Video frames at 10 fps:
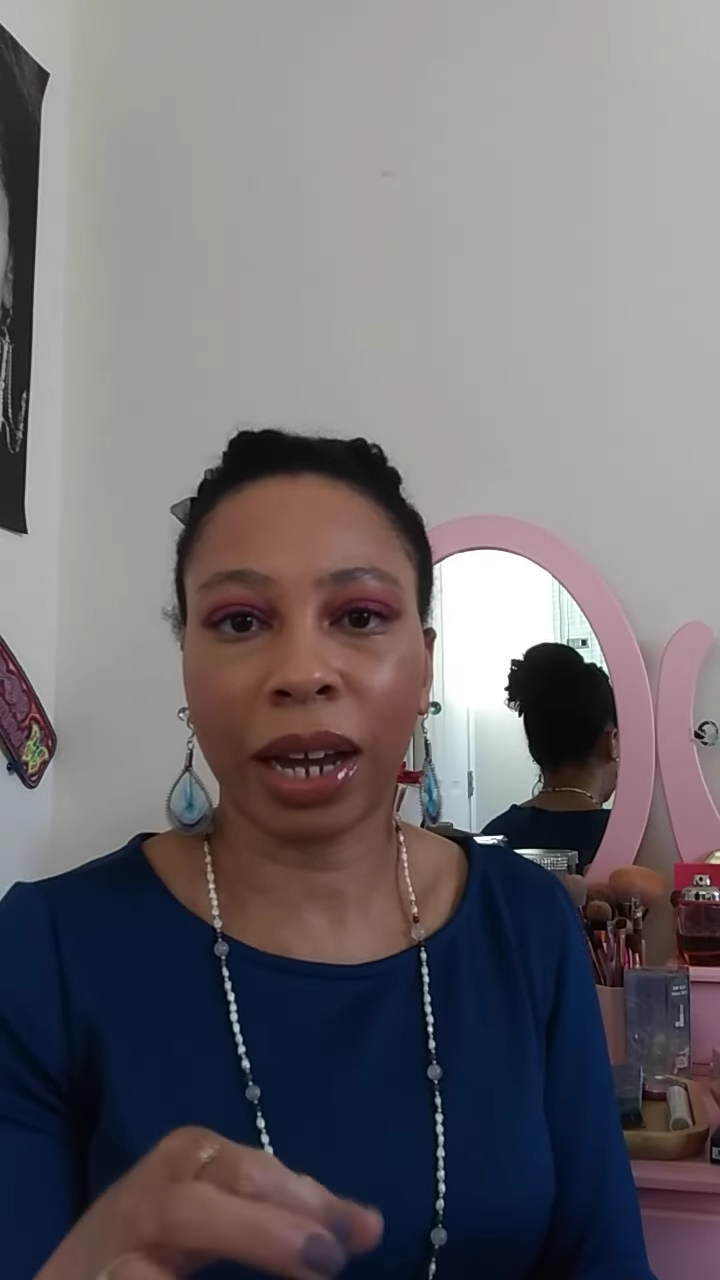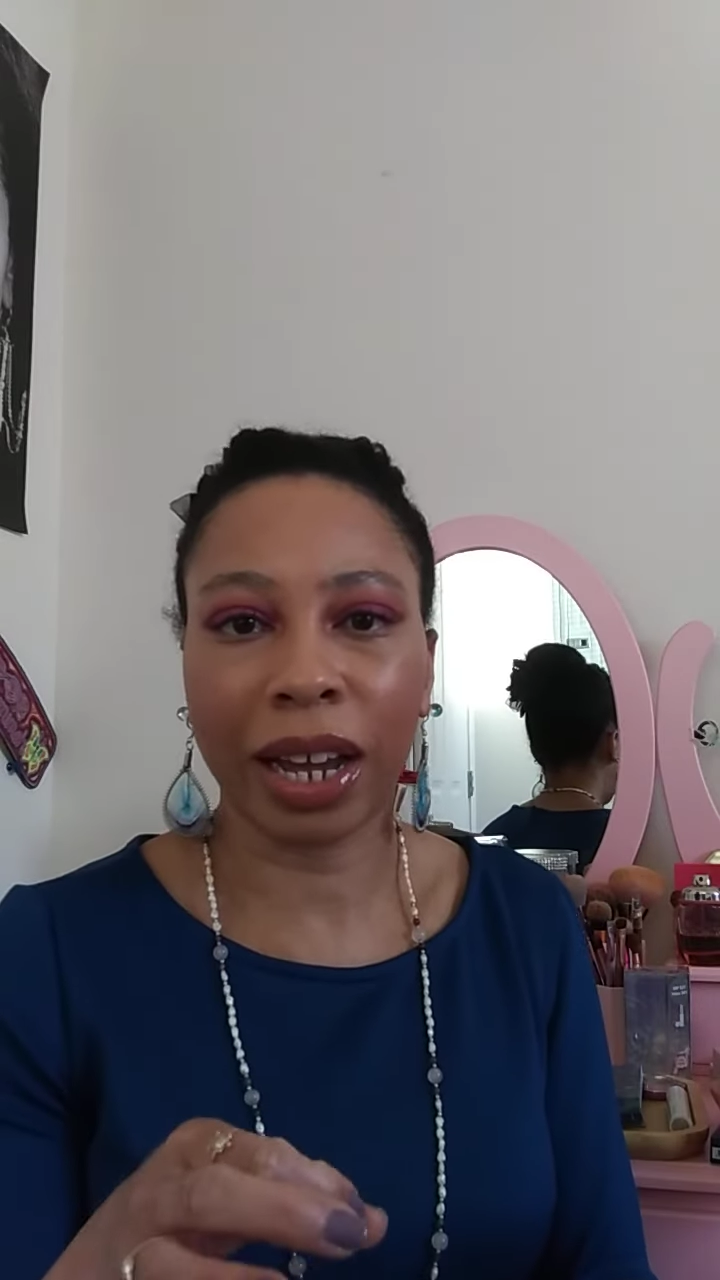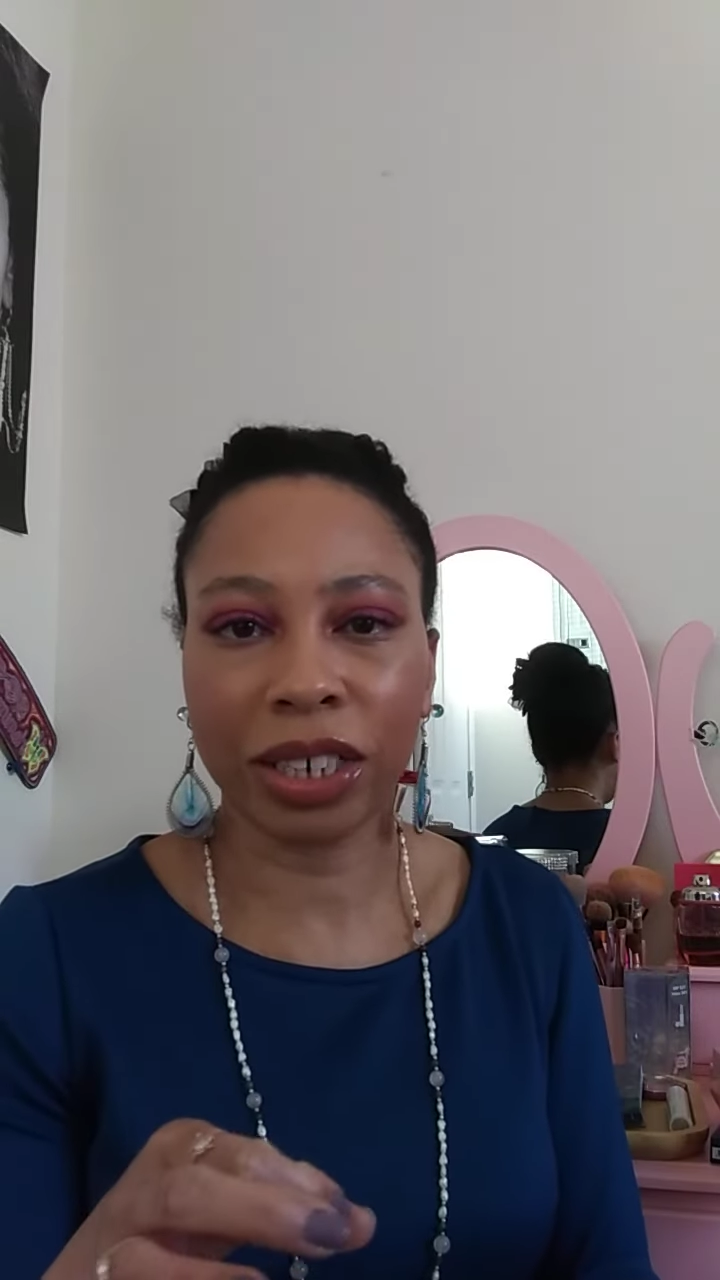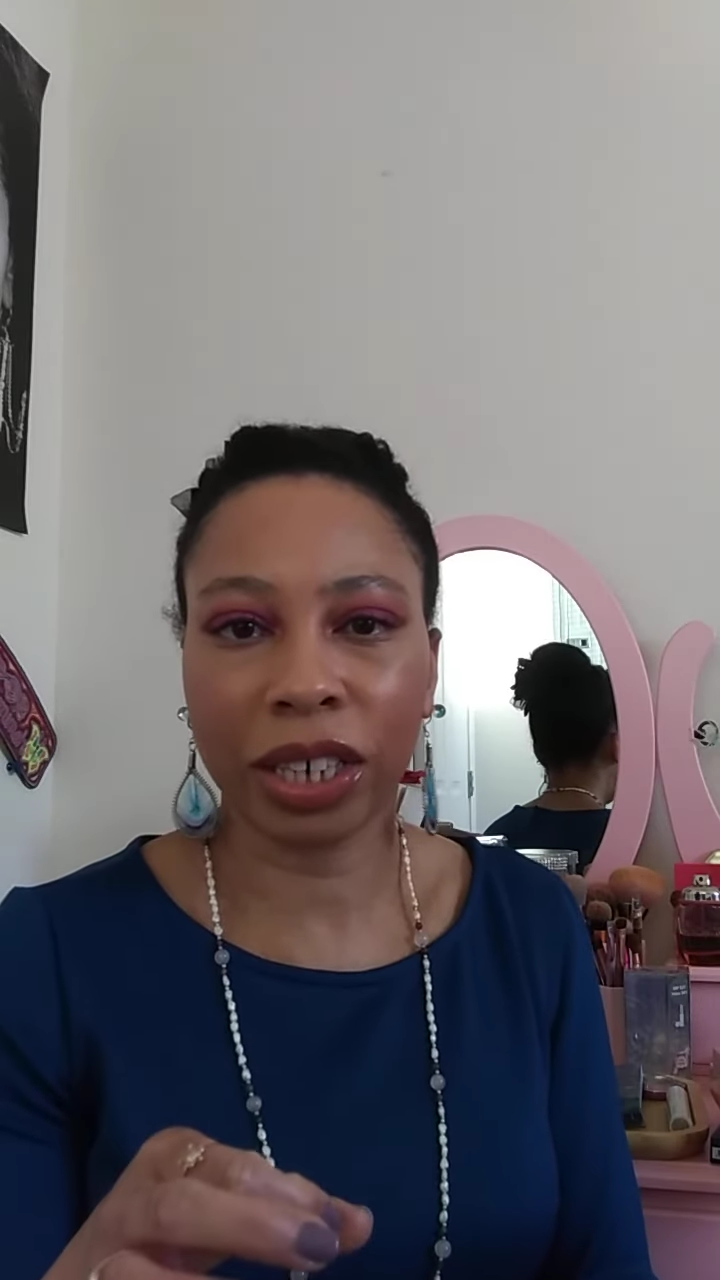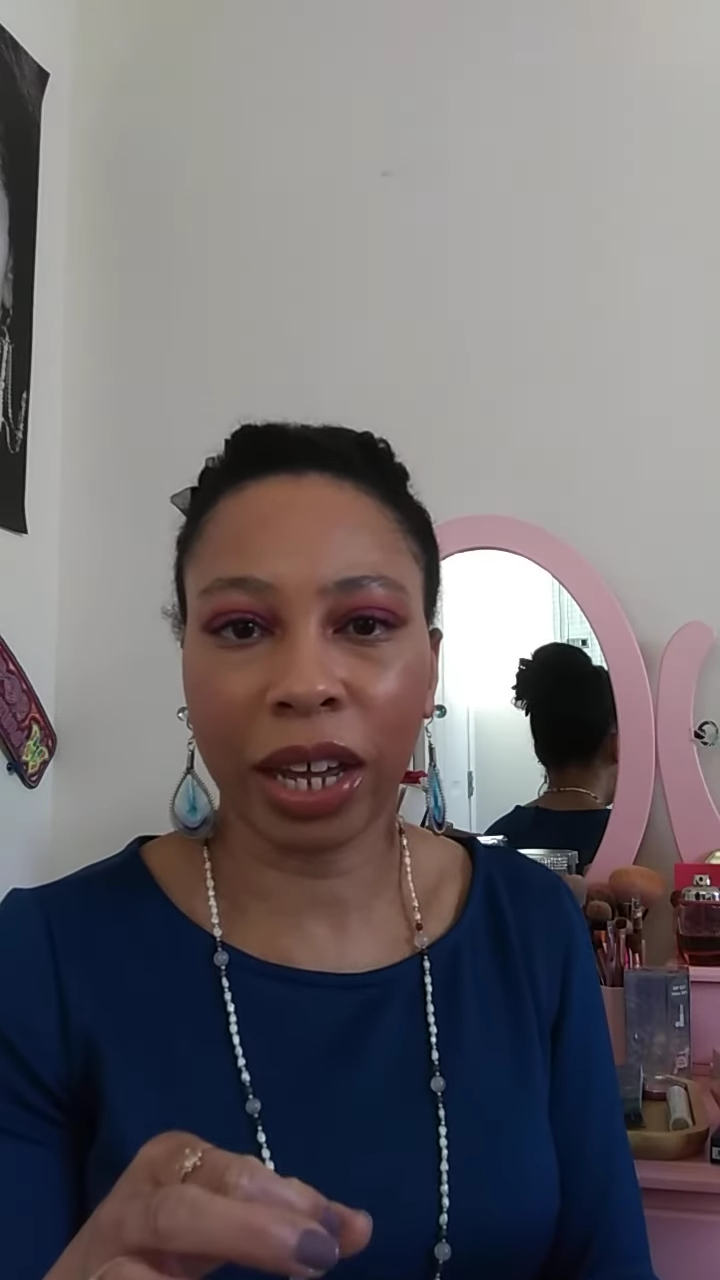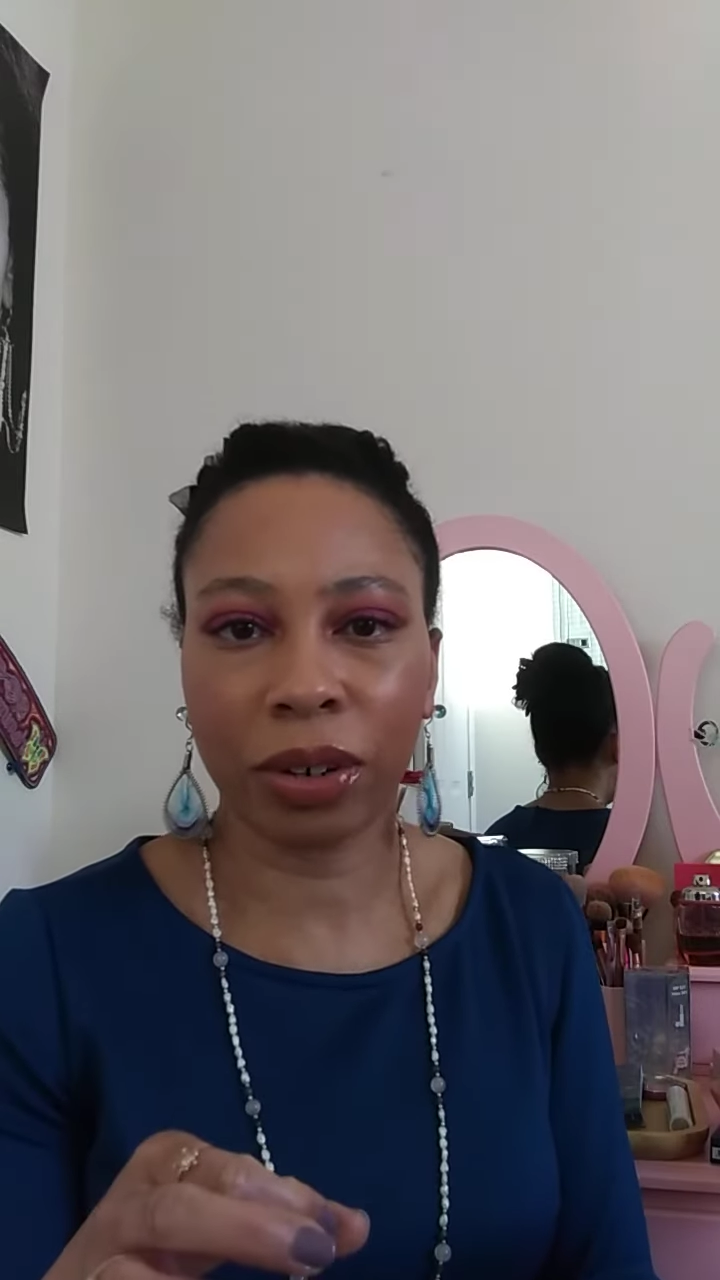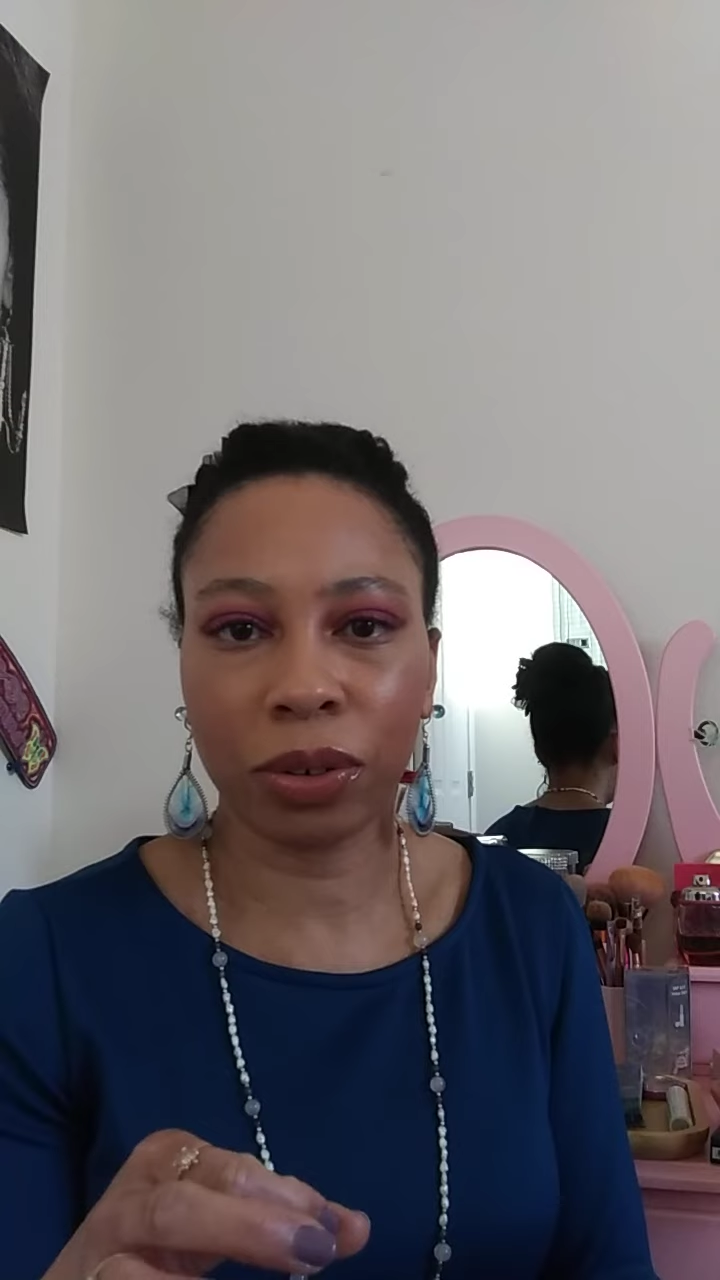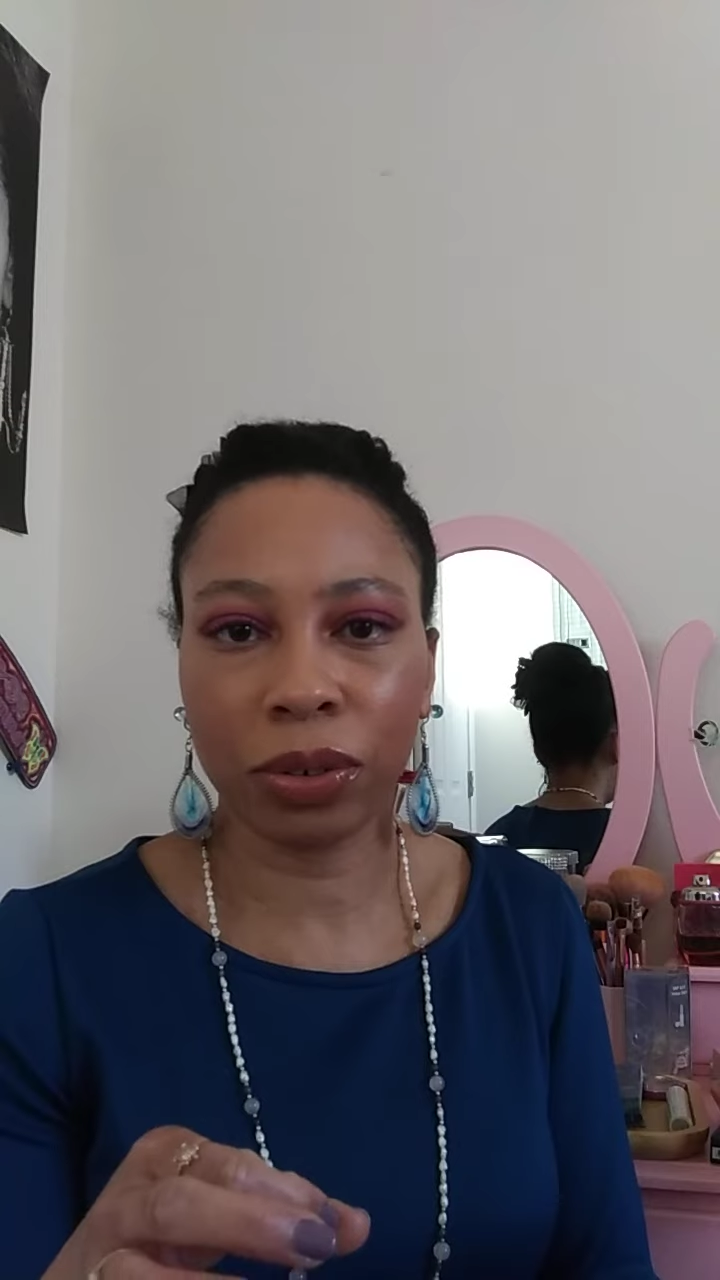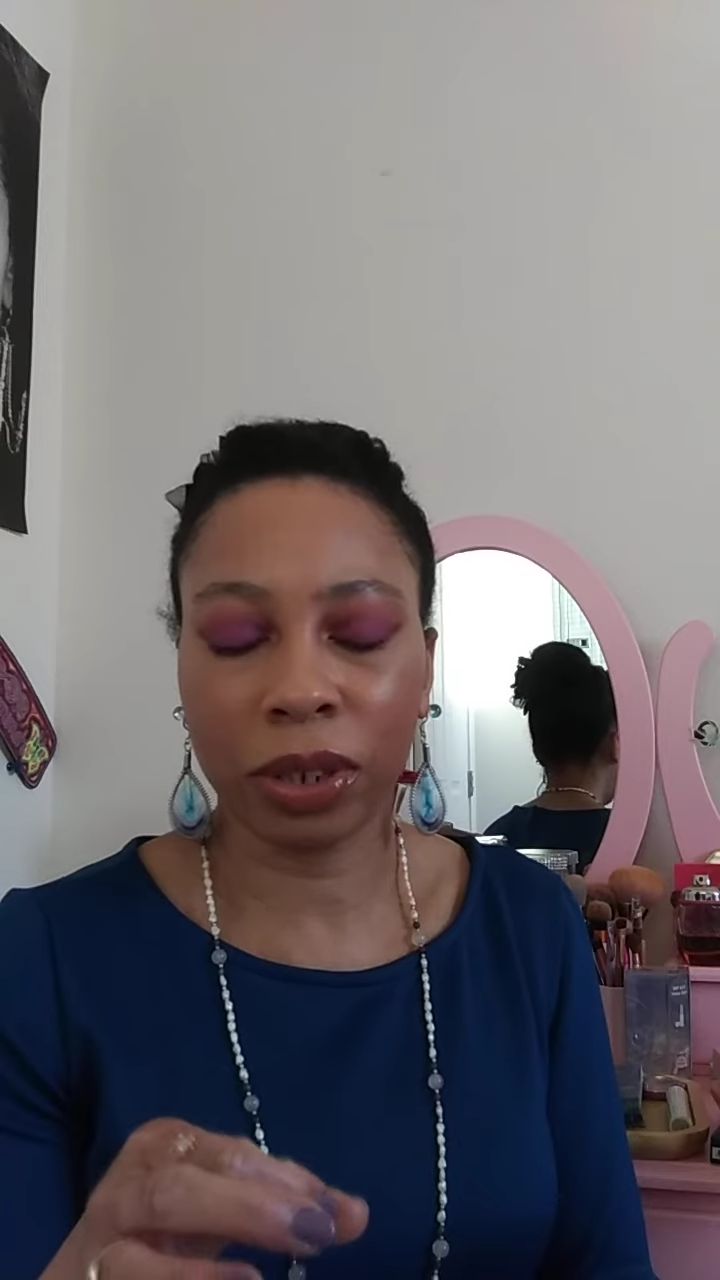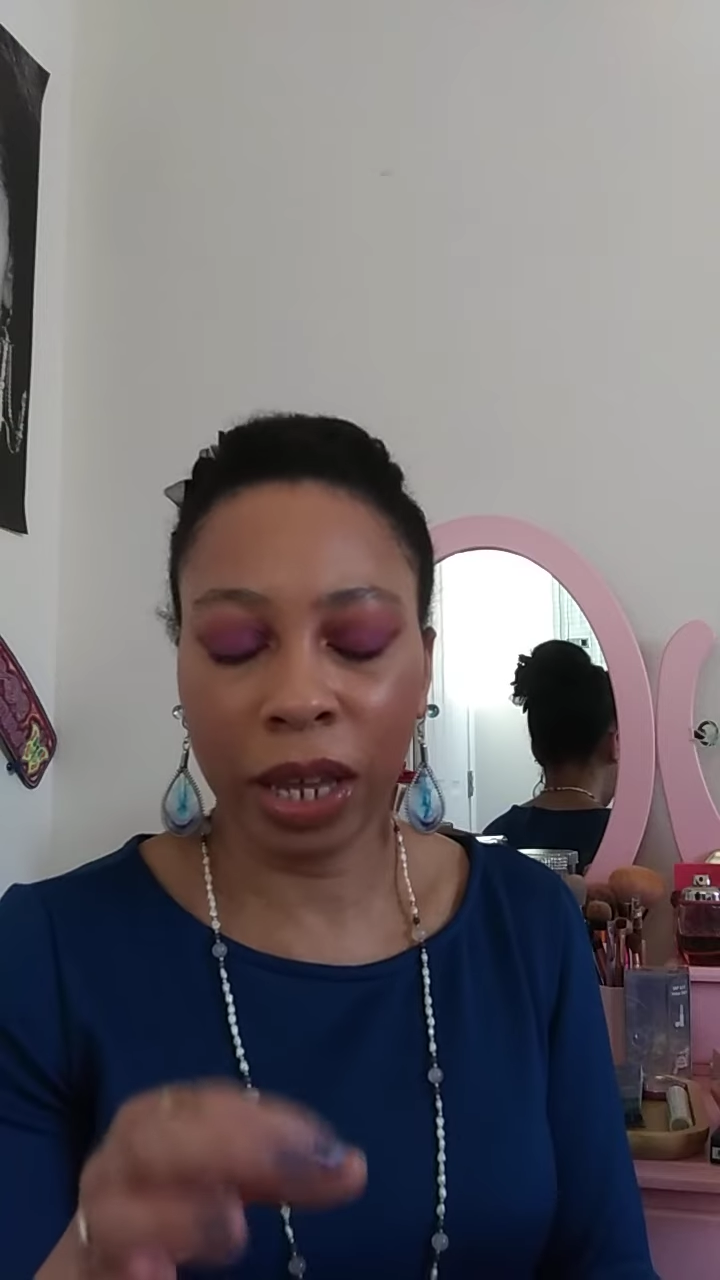
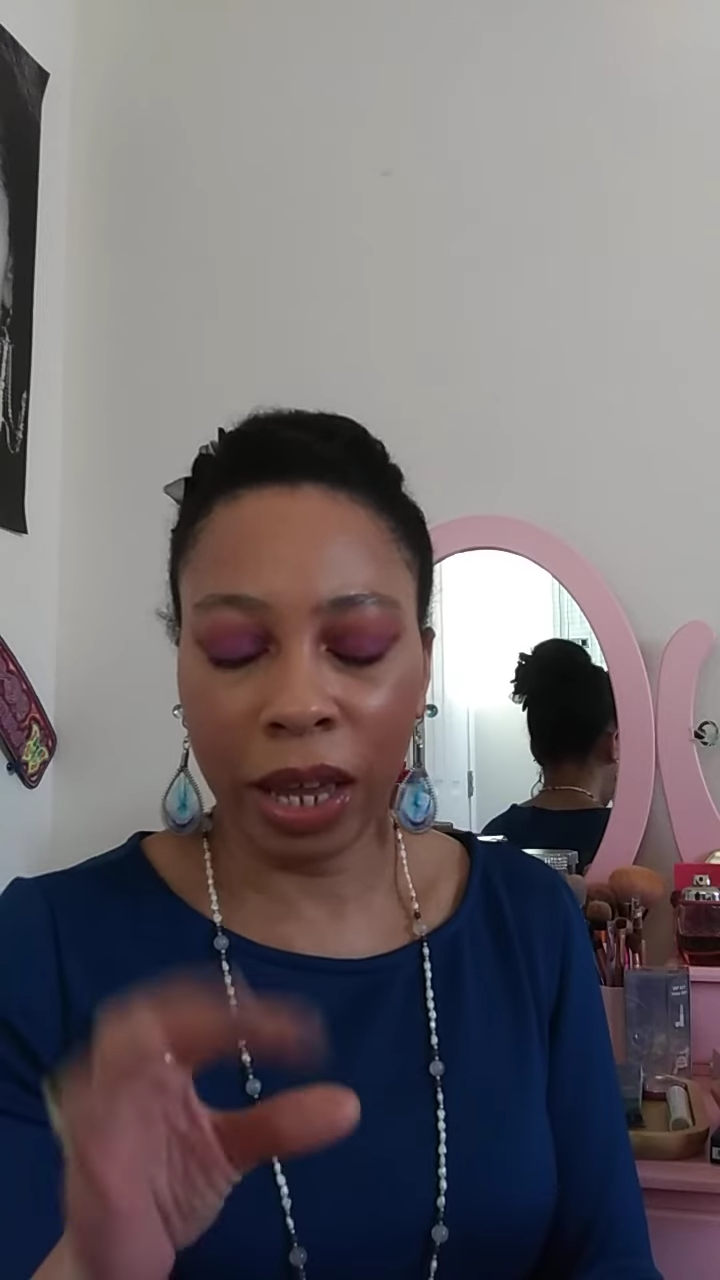eyeshadows,